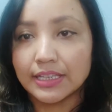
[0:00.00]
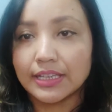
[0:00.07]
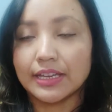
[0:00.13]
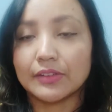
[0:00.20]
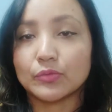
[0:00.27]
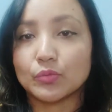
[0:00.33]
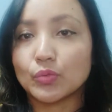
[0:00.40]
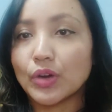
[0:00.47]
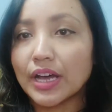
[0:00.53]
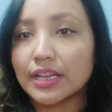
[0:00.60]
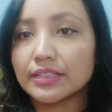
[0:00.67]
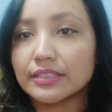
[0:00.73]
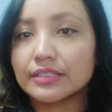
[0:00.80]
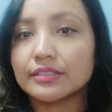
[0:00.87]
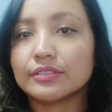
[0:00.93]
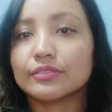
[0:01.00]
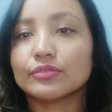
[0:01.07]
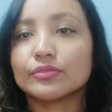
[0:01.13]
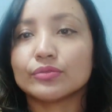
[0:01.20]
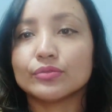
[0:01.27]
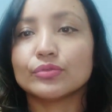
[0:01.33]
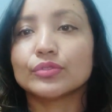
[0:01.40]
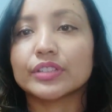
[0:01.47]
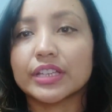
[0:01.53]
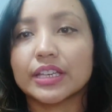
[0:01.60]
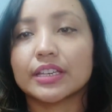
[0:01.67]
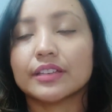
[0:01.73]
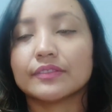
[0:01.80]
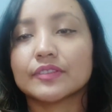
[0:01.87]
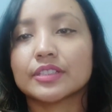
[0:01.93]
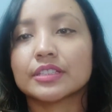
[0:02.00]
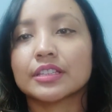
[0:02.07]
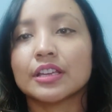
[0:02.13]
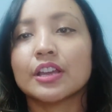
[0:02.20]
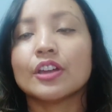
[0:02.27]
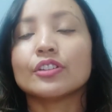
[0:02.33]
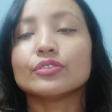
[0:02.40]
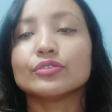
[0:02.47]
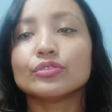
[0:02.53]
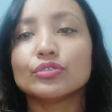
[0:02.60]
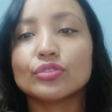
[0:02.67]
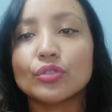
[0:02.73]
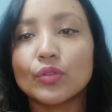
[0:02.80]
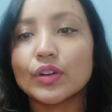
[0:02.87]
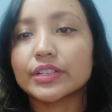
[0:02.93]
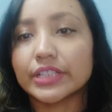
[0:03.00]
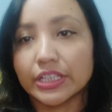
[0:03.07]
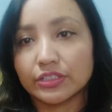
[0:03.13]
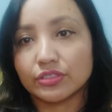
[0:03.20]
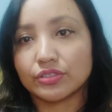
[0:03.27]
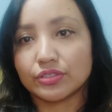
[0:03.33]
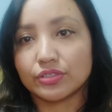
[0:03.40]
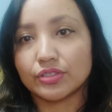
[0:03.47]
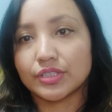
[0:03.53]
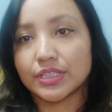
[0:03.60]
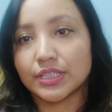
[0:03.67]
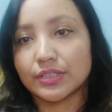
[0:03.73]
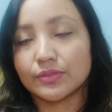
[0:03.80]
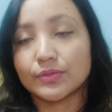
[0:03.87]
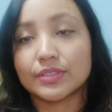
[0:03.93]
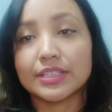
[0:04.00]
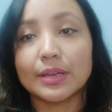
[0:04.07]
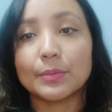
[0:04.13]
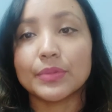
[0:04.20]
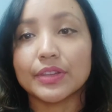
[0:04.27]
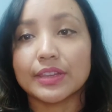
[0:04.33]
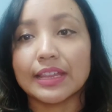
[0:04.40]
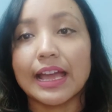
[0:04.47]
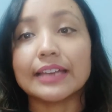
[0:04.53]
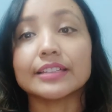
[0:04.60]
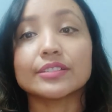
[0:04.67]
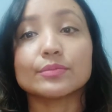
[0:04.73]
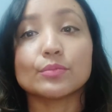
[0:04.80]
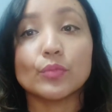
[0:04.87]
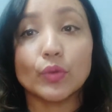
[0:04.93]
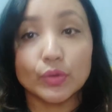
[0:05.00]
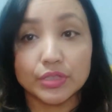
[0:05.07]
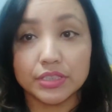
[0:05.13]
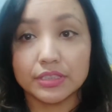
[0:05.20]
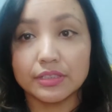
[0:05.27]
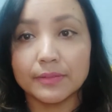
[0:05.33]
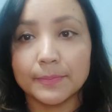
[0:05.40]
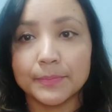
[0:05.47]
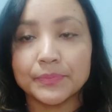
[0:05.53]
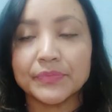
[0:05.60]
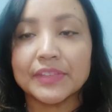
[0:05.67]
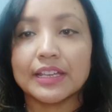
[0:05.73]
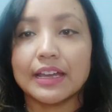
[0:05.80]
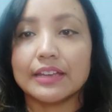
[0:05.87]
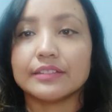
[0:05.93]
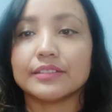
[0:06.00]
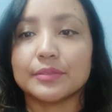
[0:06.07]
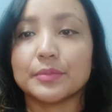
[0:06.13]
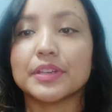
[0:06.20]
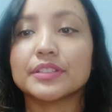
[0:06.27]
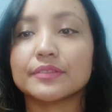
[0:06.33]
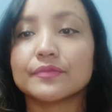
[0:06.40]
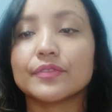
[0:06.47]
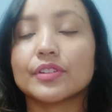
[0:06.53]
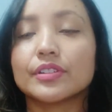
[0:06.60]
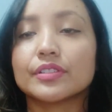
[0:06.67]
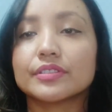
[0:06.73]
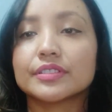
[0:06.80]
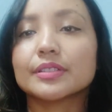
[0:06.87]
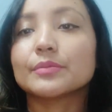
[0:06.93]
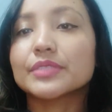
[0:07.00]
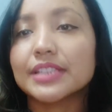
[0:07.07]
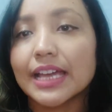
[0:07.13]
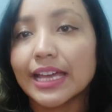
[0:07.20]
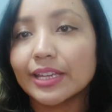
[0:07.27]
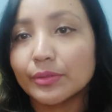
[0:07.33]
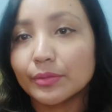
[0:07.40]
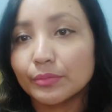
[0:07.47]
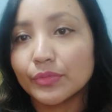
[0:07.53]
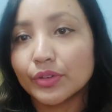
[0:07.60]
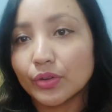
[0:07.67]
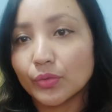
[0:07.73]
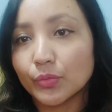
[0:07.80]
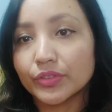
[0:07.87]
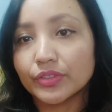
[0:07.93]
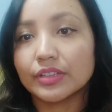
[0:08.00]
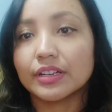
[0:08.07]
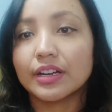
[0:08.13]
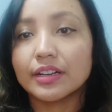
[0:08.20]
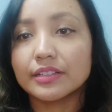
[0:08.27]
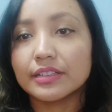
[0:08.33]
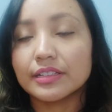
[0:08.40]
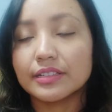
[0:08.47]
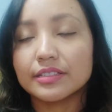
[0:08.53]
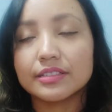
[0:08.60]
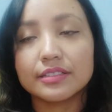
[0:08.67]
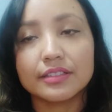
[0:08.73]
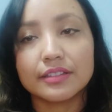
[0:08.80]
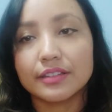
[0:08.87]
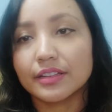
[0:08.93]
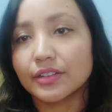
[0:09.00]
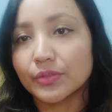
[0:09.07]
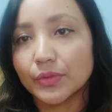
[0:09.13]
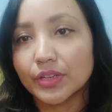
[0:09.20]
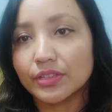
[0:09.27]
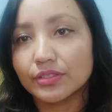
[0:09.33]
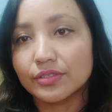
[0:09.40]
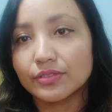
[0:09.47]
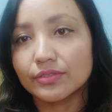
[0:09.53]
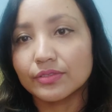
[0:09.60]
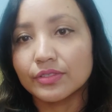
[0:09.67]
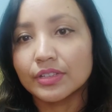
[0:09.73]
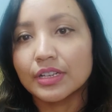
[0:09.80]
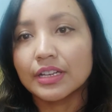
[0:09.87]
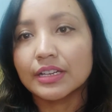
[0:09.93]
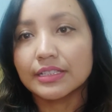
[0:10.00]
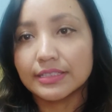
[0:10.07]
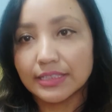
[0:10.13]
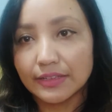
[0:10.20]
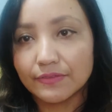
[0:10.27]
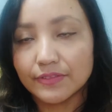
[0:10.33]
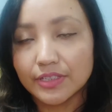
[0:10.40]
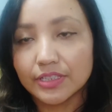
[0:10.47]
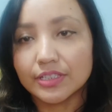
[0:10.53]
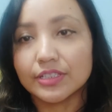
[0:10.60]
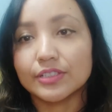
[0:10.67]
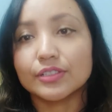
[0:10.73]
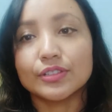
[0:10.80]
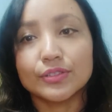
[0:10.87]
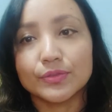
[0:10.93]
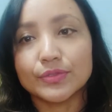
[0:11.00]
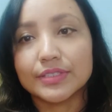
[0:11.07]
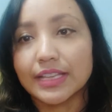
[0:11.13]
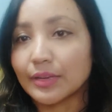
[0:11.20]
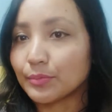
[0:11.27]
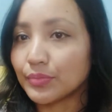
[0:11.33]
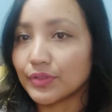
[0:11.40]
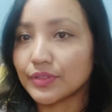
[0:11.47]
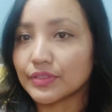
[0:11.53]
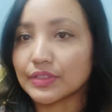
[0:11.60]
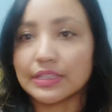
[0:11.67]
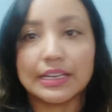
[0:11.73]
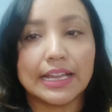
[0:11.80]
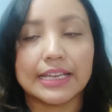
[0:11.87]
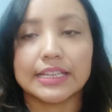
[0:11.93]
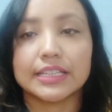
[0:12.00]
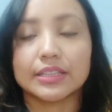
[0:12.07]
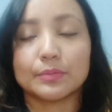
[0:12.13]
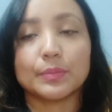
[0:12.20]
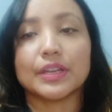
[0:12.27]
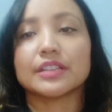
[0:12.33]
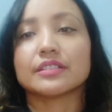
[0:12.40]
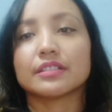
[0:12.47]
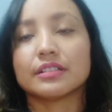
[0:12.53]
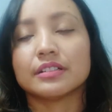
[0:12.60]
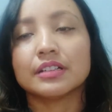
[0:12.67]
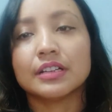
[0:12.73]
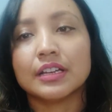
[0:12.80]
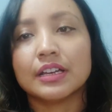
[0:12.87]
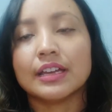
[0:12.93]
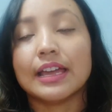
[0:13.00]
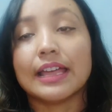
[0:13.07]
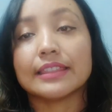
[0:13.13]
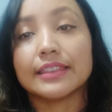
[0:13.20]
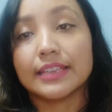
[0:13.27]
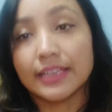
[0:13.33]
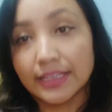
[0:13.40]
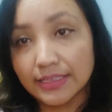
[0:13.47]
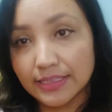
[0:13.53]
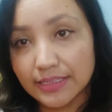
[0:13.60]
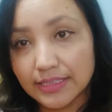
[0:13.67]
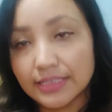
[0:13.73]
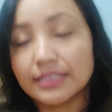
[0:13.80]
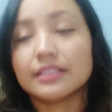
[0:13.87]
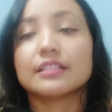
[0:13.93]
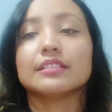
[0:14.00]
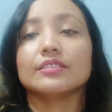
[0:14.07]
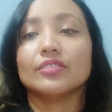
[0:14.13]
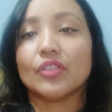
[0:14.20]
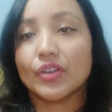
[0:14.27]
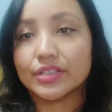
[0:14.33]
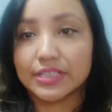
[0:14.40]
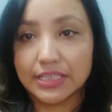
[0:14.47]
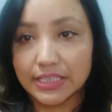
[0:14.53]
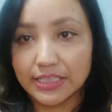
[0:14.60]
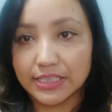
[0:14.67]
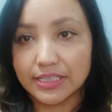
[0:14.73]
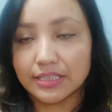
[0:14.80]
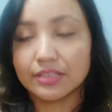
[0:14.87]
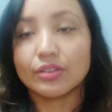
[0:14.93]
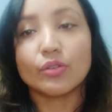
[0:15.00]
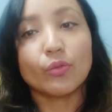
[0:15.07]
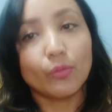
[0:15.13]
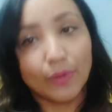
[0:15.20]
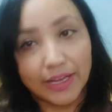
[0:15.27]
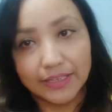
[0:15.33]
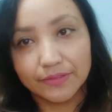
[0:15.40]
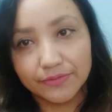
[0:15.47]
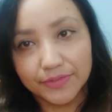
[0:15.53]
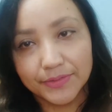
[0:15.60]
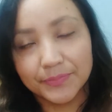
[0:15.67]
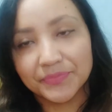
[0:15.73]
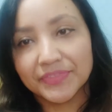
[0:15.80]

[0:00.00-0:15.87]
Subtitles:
And one who gives no attention to something that is mortal and remains for some time with the artist, they are going to definitely lose that person, like the painter at the end lost his wife.